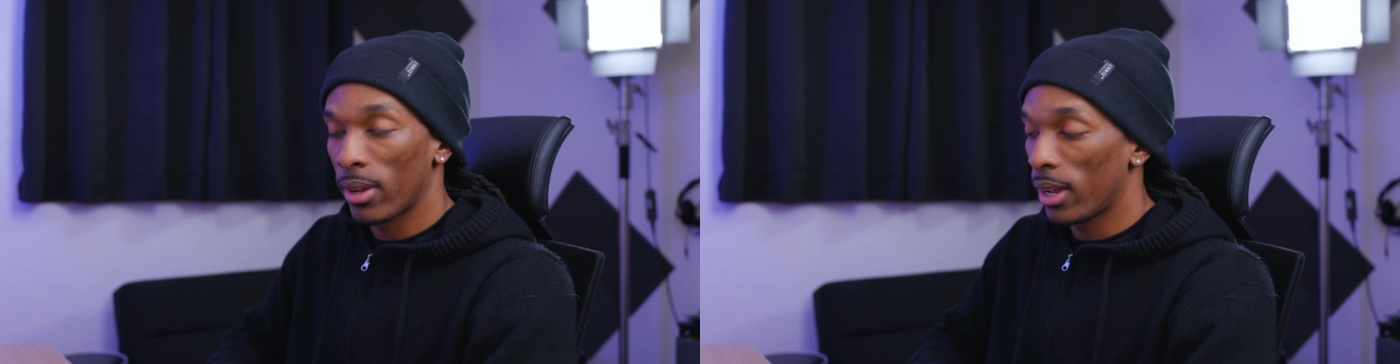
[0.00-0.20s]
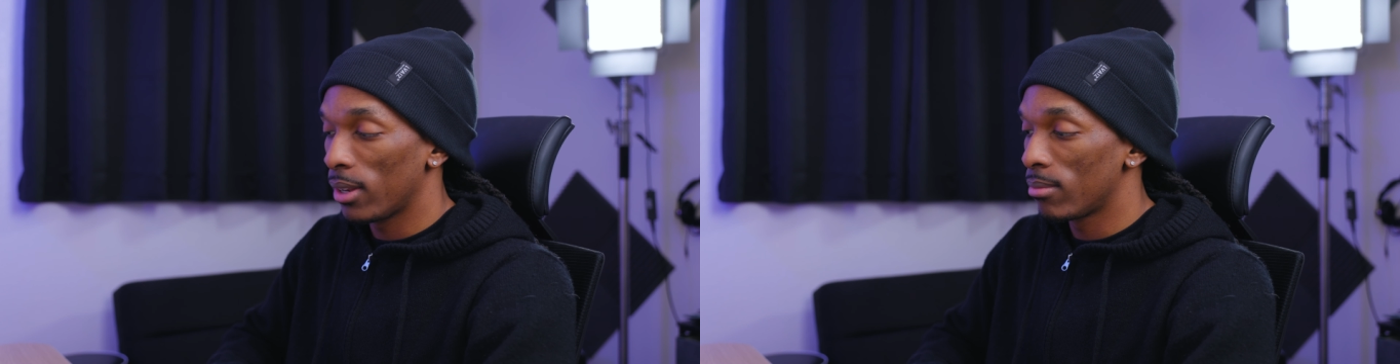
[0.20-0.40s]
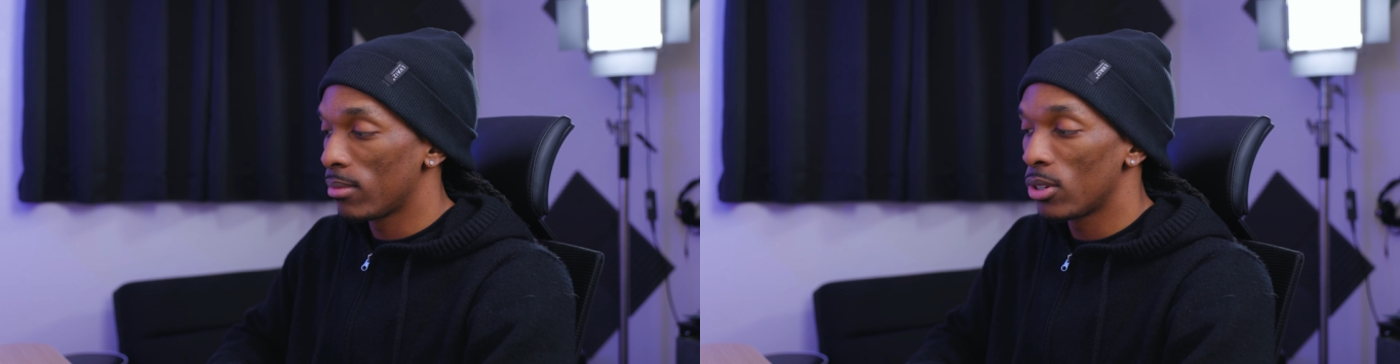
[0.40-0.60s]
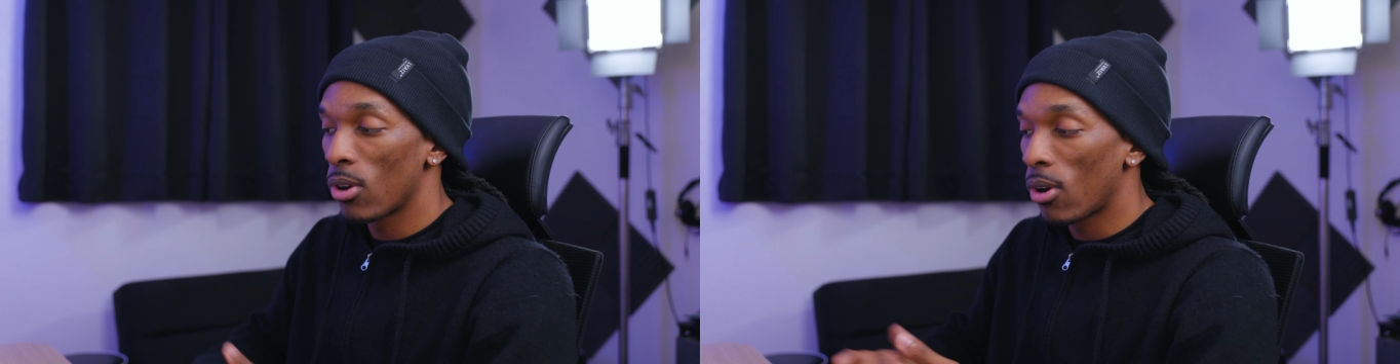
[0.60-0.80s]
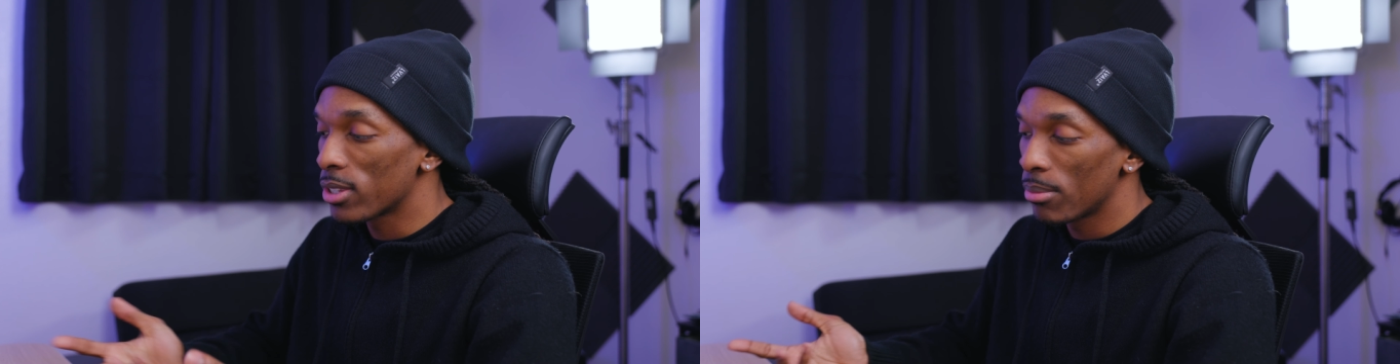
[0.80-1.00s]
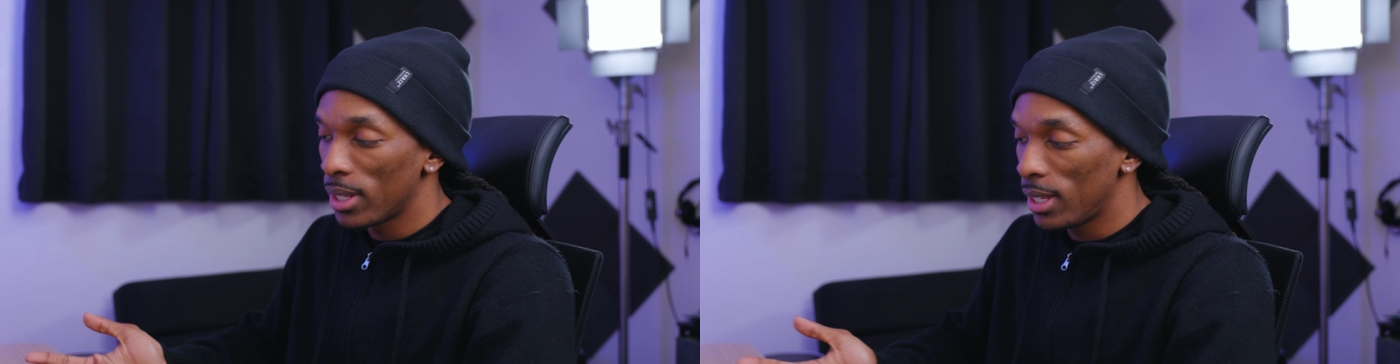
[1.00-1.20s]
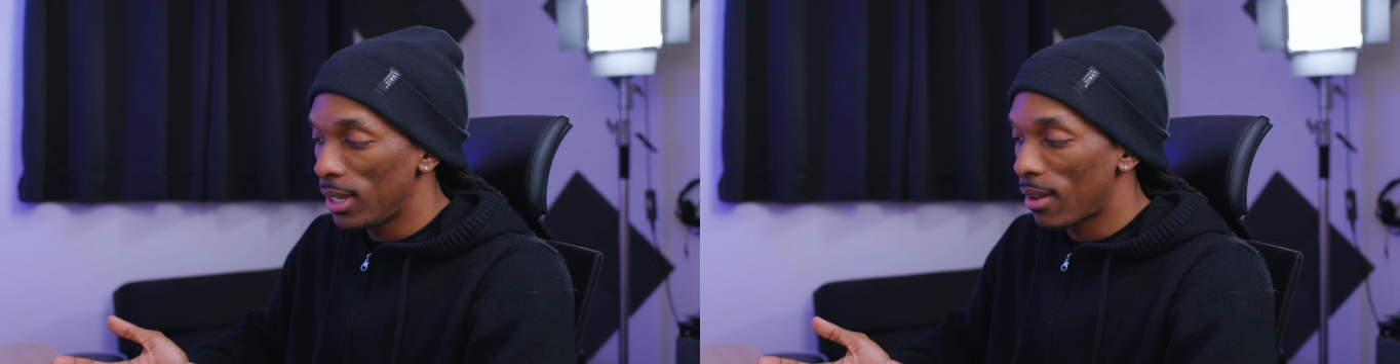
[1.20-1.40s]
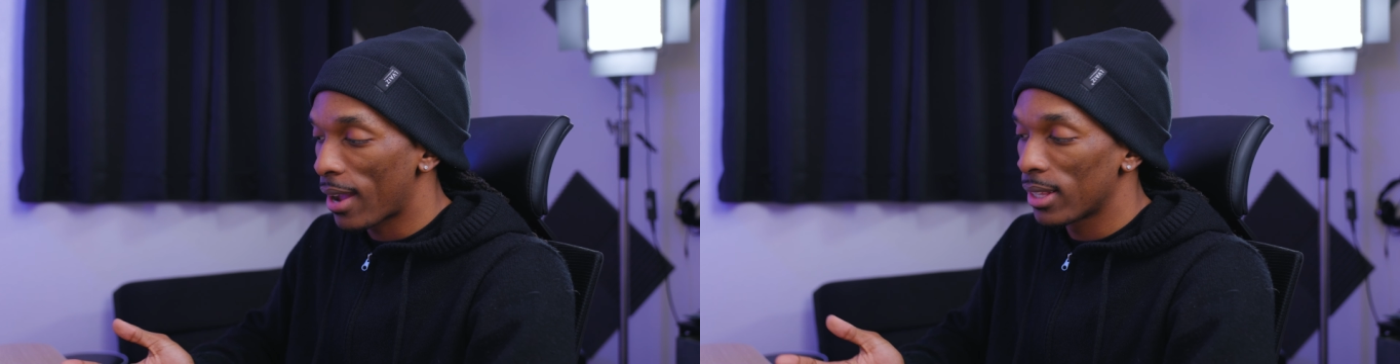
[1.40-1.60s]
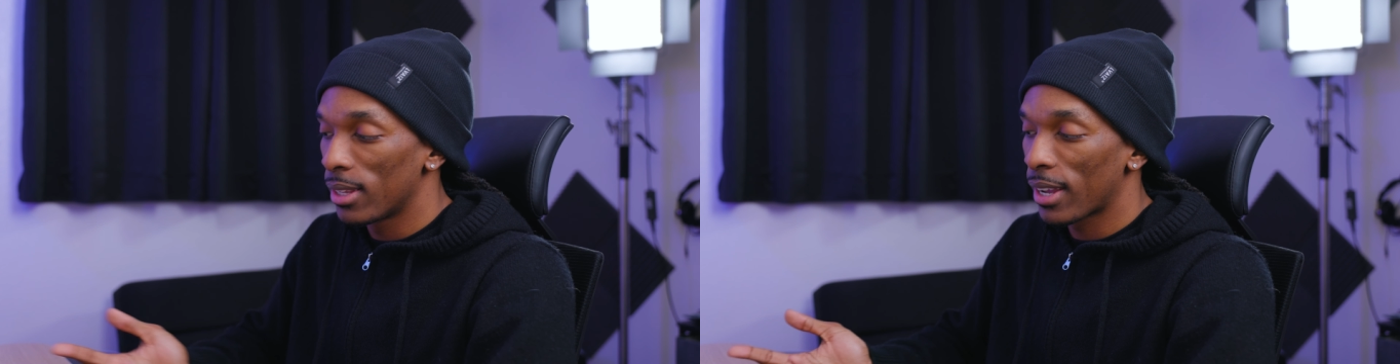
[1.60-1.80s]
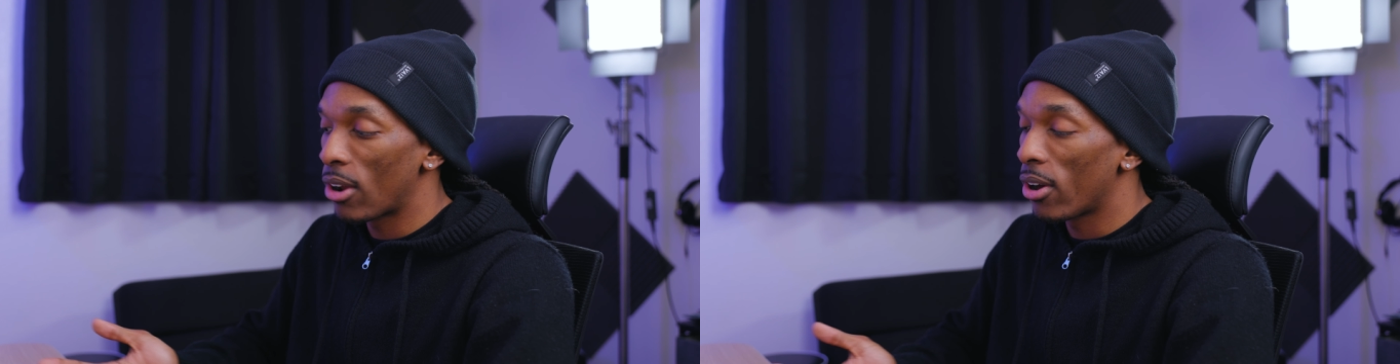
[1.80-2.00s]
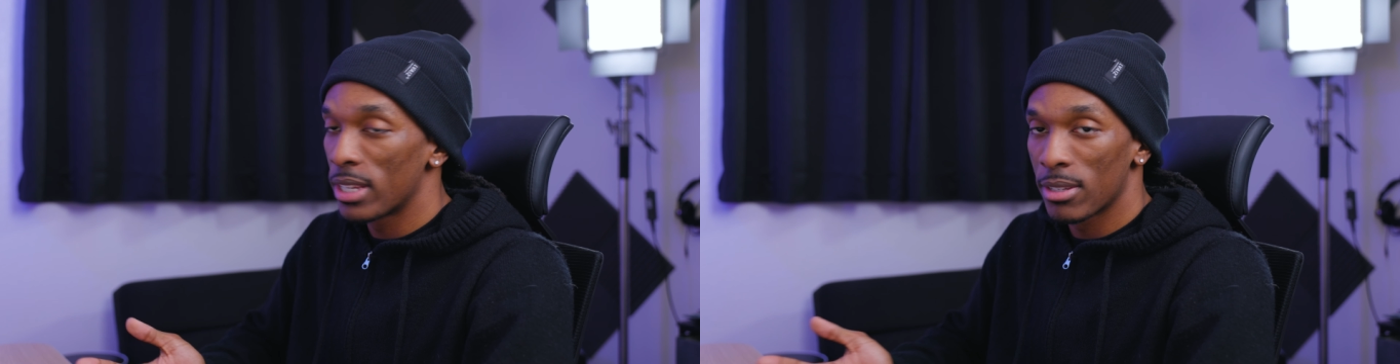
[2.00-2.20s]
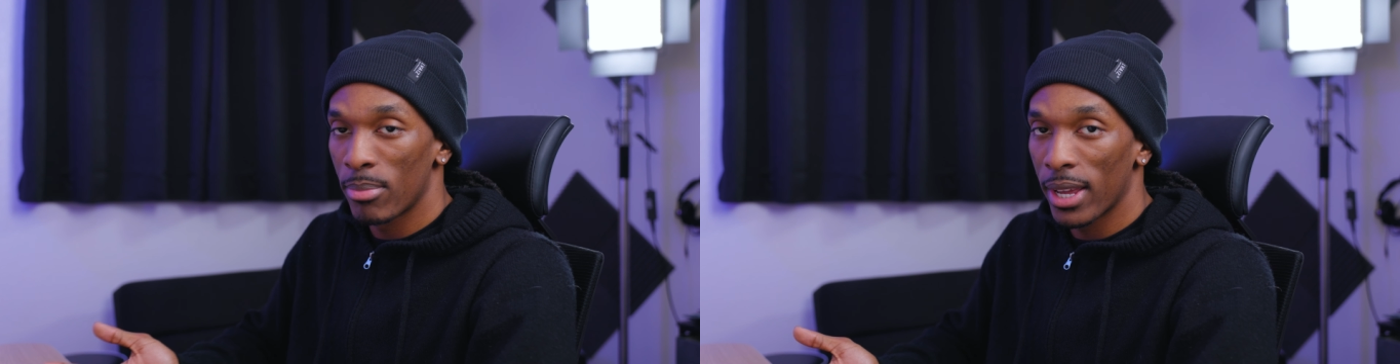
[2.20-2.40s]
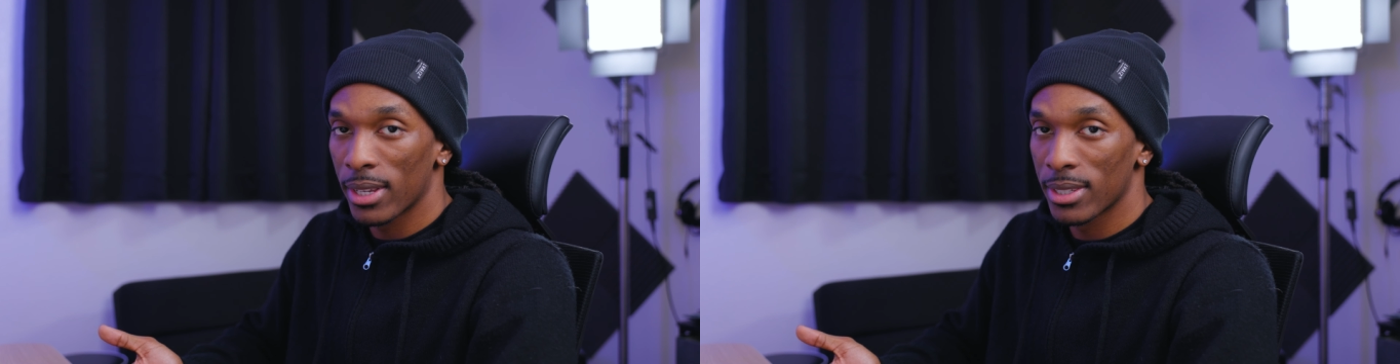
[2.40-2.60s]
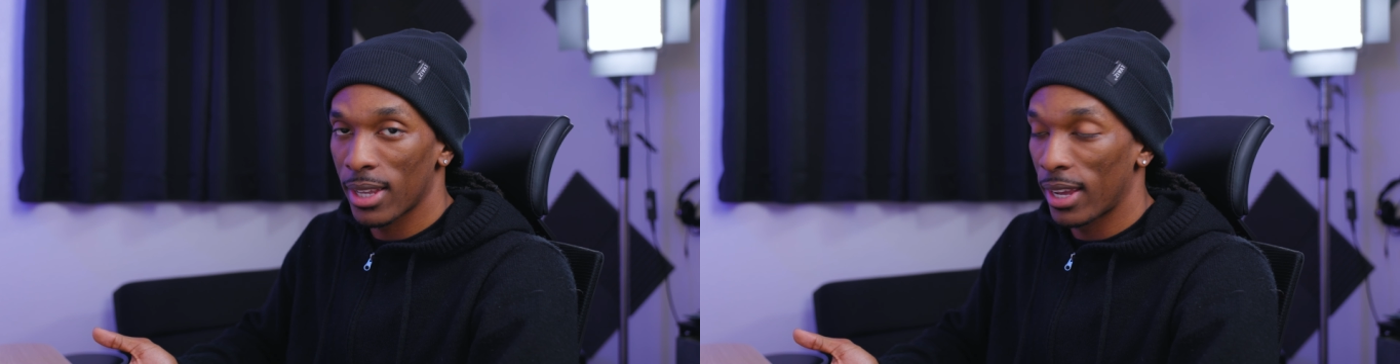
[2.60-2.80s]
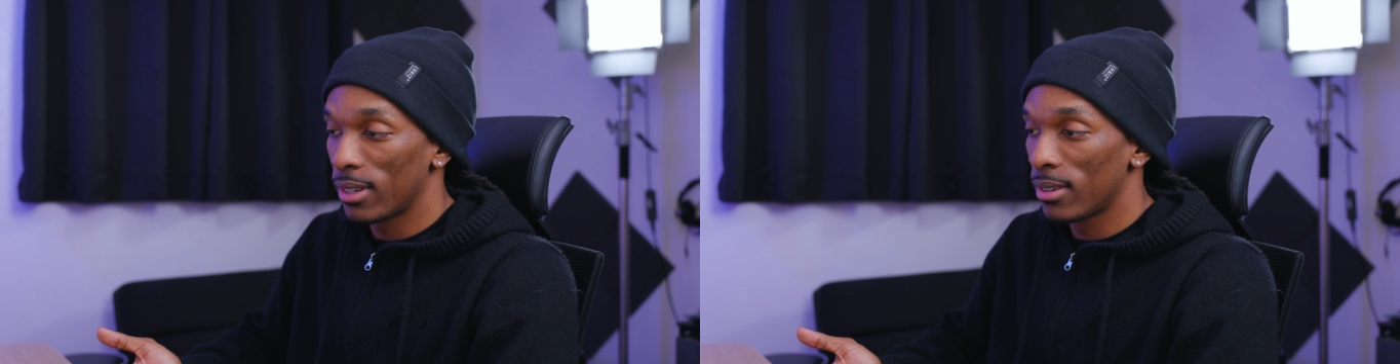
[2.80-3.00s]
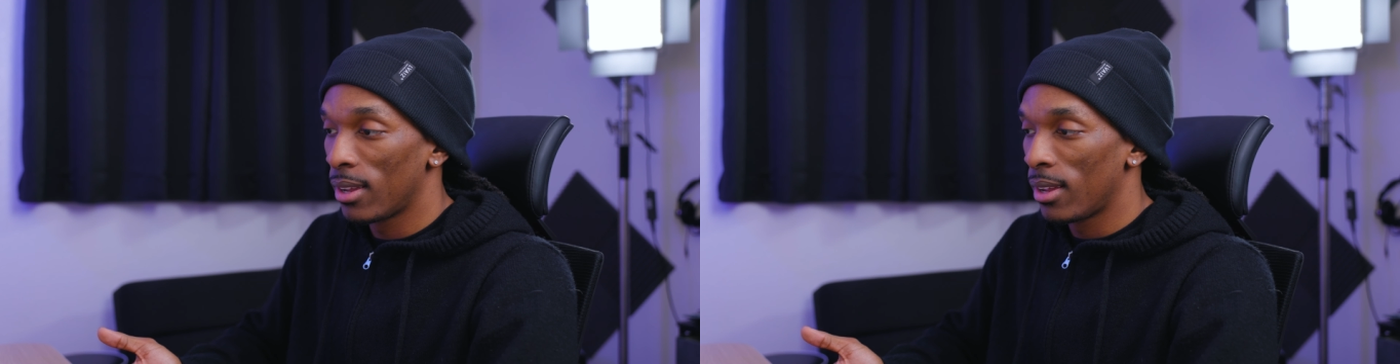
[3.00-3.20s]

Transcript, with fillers: And you know, ultimately, I could look at all the specs and